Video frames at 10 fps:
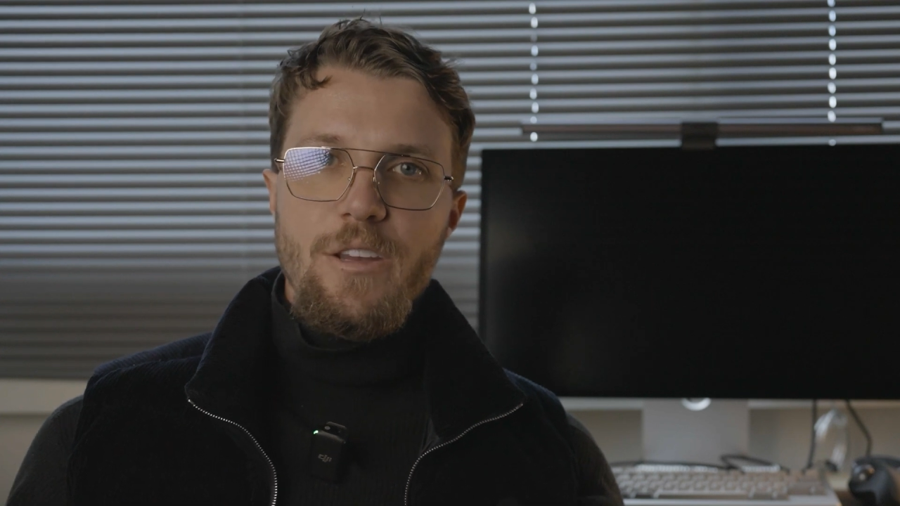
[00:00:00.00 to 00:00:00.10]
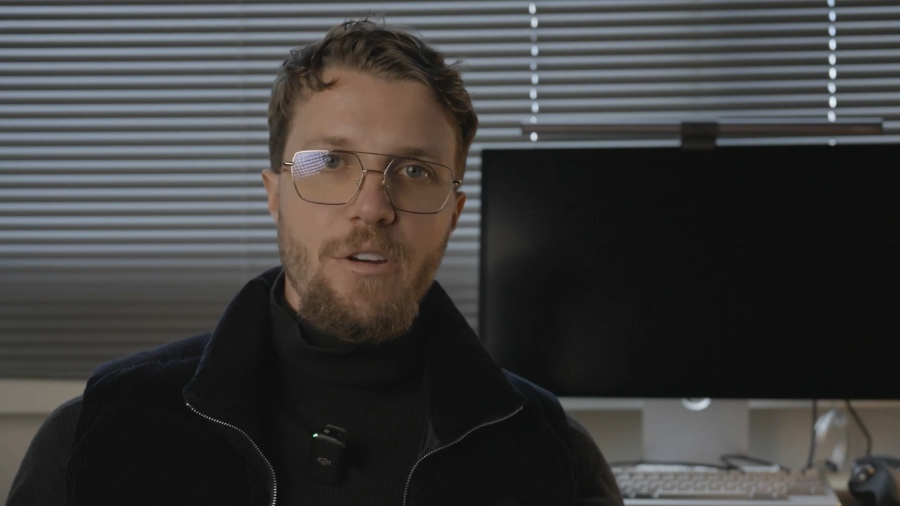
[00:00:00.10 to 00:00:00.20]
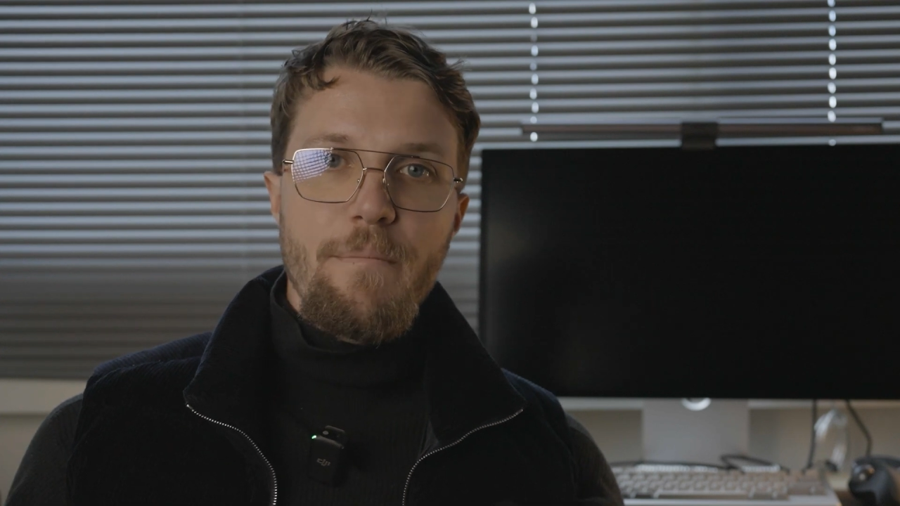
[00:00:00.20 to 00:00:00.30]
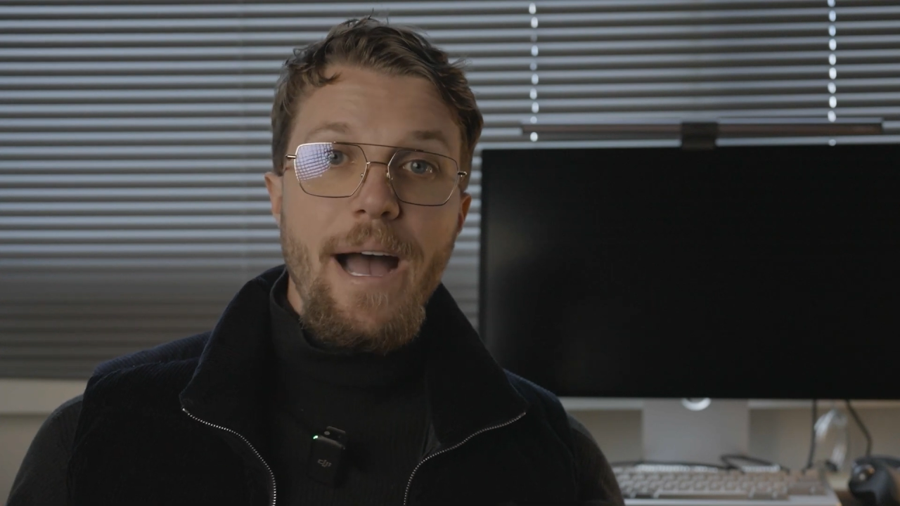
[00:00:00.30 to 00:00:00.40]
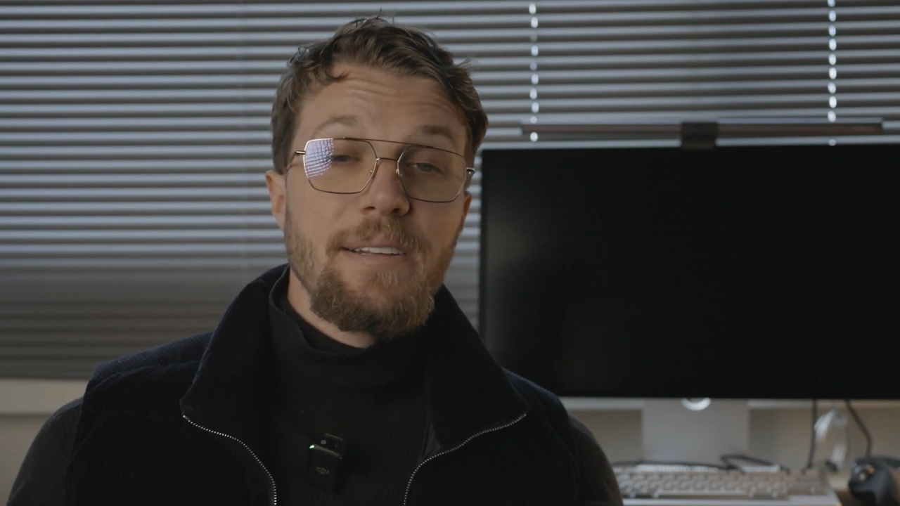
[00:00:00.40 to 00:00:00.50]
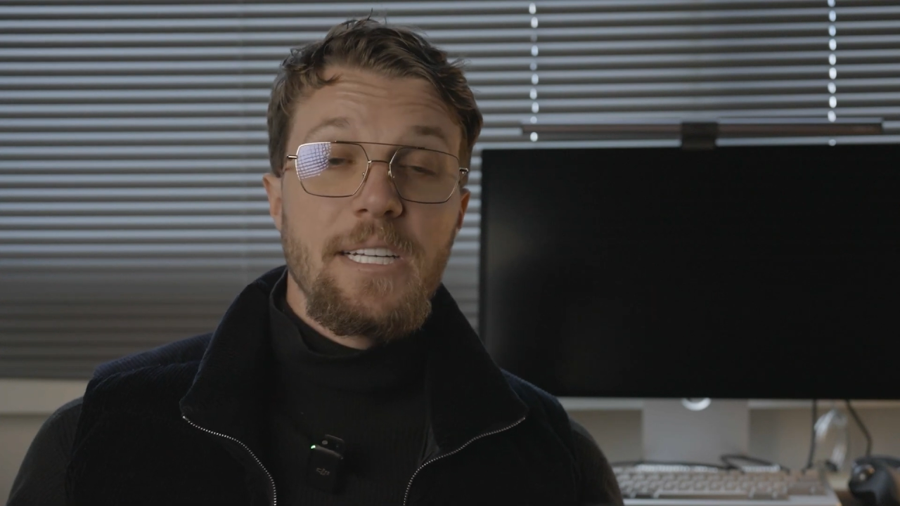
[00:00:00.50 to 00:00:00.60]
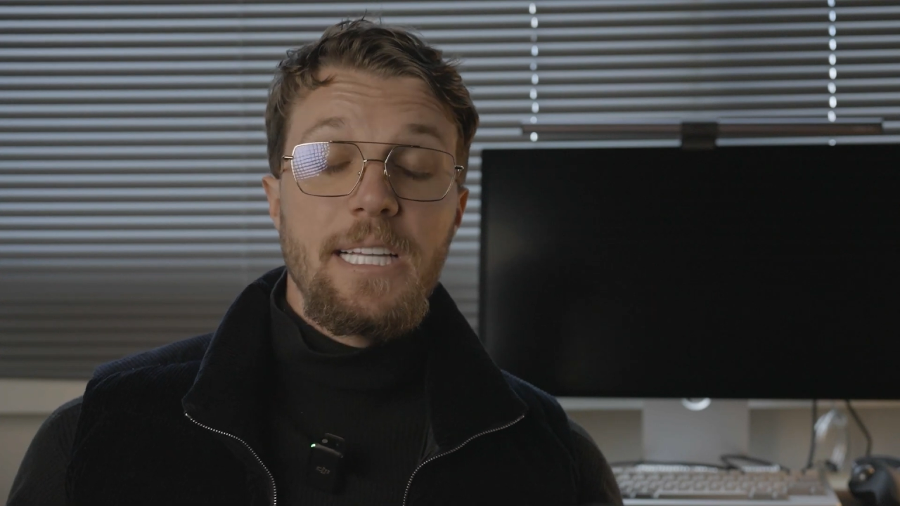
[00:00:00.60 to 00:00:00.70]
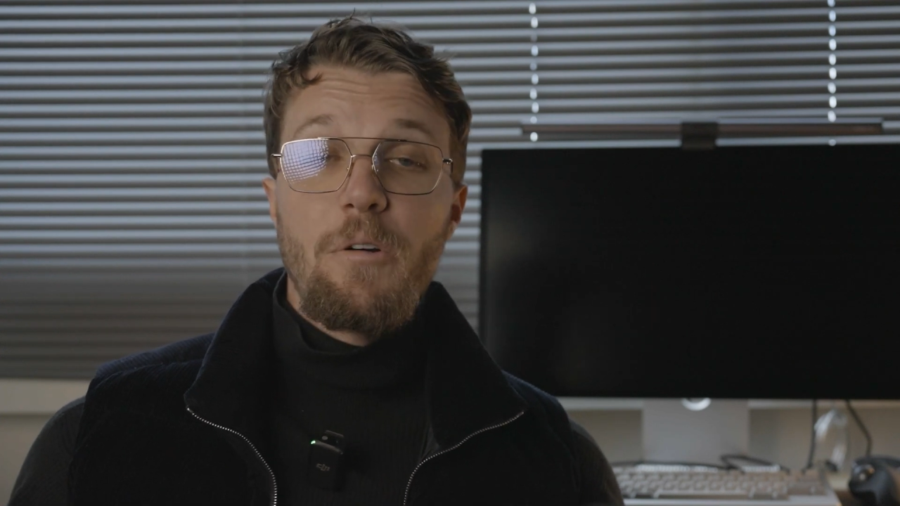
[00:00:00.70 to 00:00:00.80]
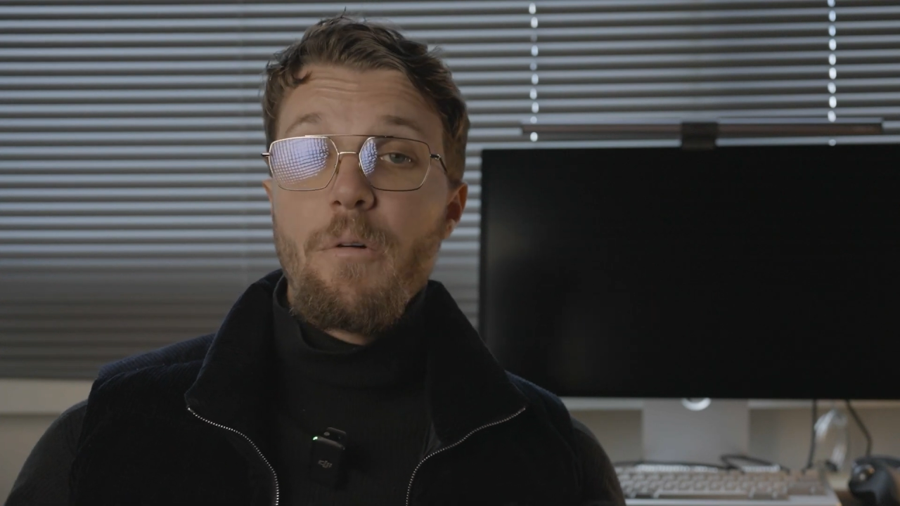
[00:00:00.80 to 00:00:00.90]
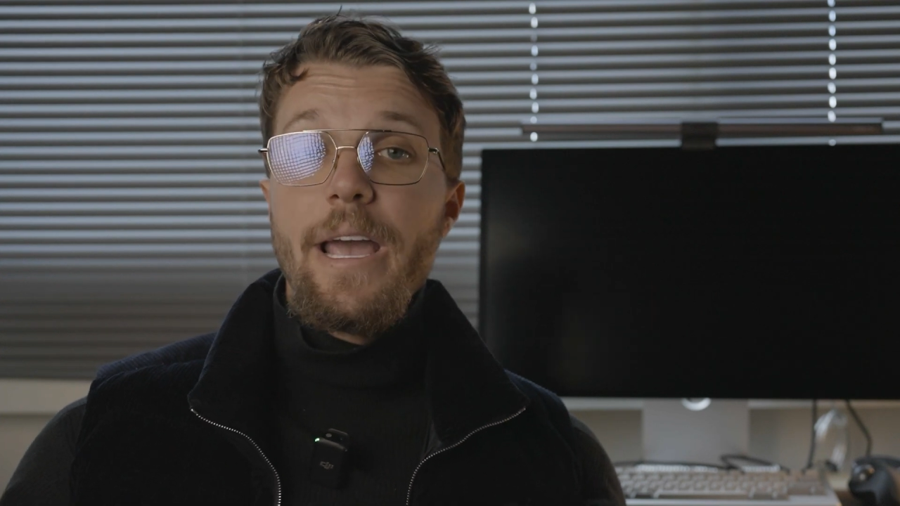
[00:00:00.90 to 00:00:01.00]
you're about to
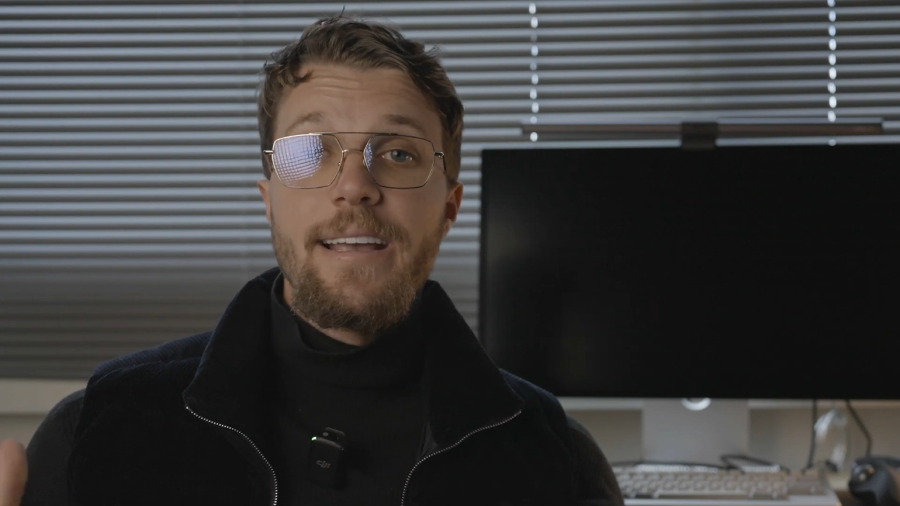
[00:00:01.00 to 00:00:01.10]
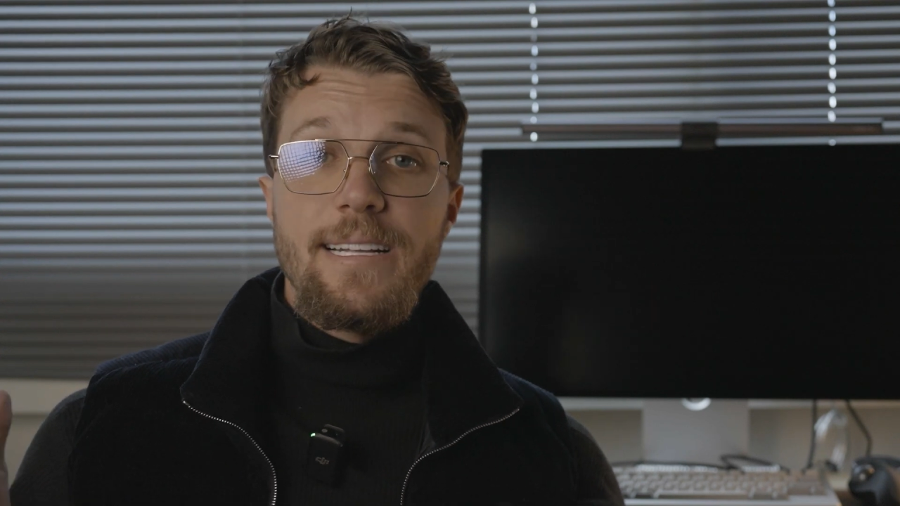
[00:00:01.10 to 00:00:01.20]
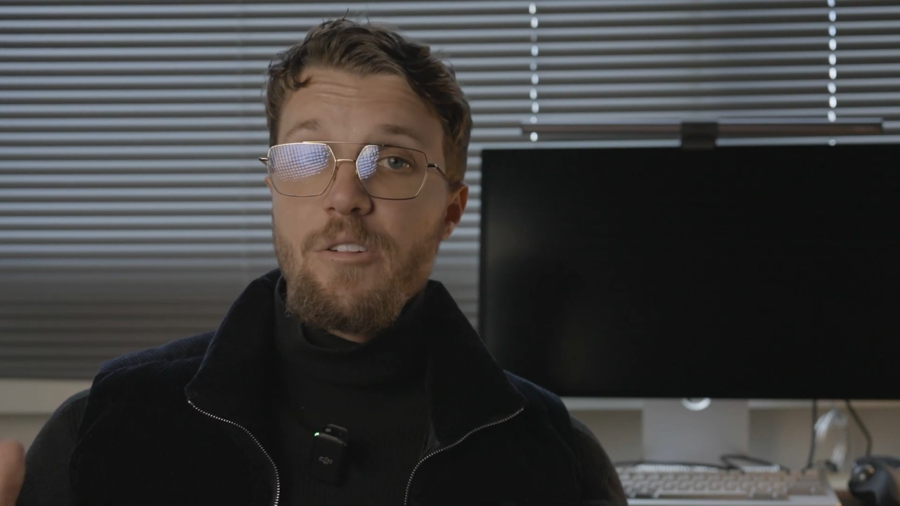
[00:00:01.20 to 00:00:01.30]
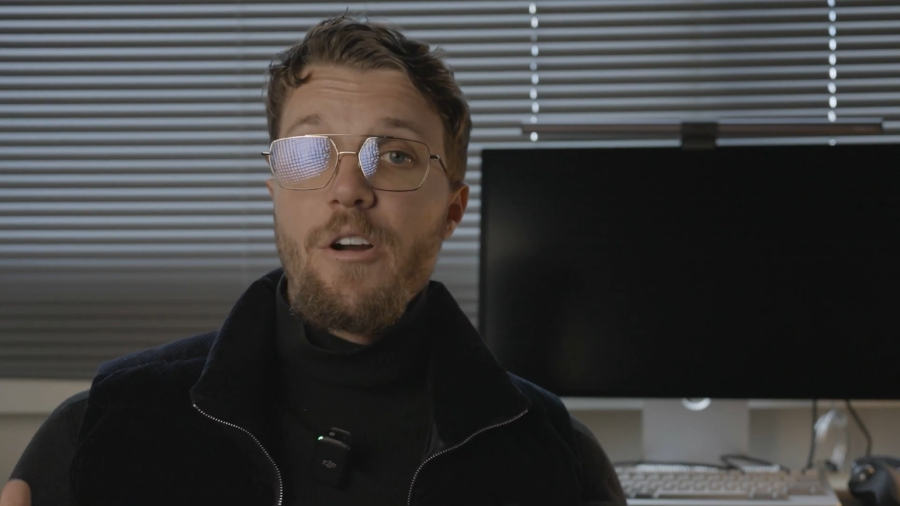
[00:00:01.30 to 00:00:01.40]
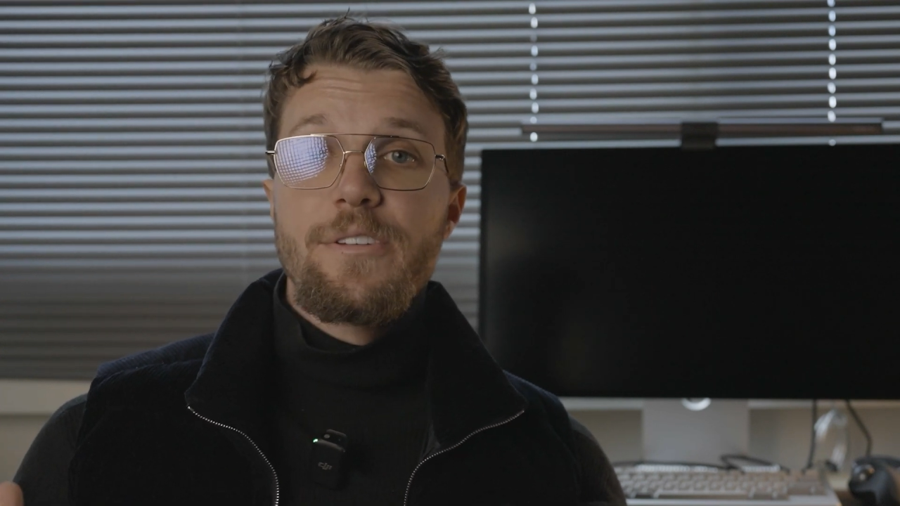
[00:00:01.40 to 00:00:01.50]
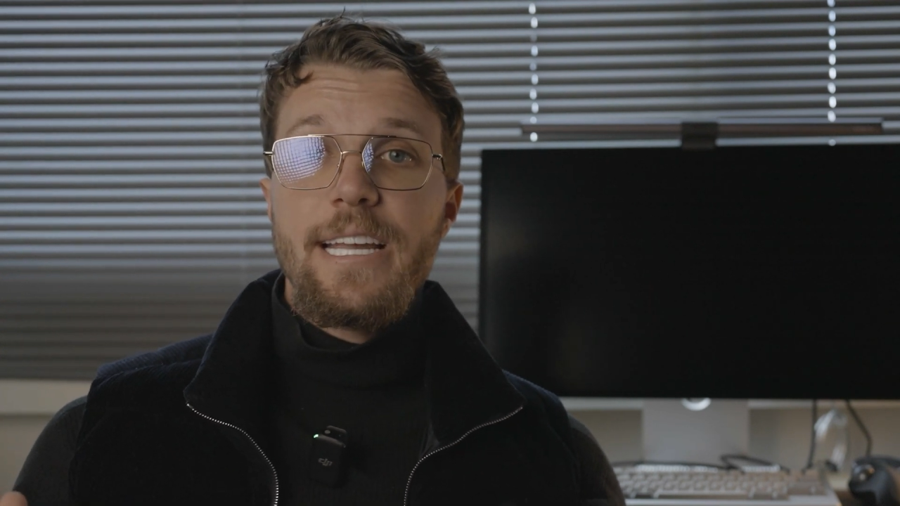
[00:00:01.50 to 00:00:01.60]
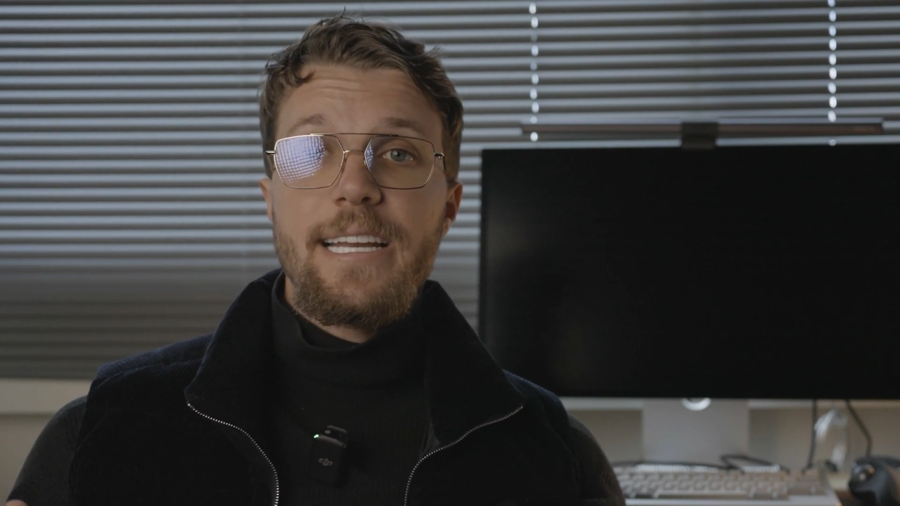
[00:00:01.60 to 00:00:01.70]
click away. It's hard to get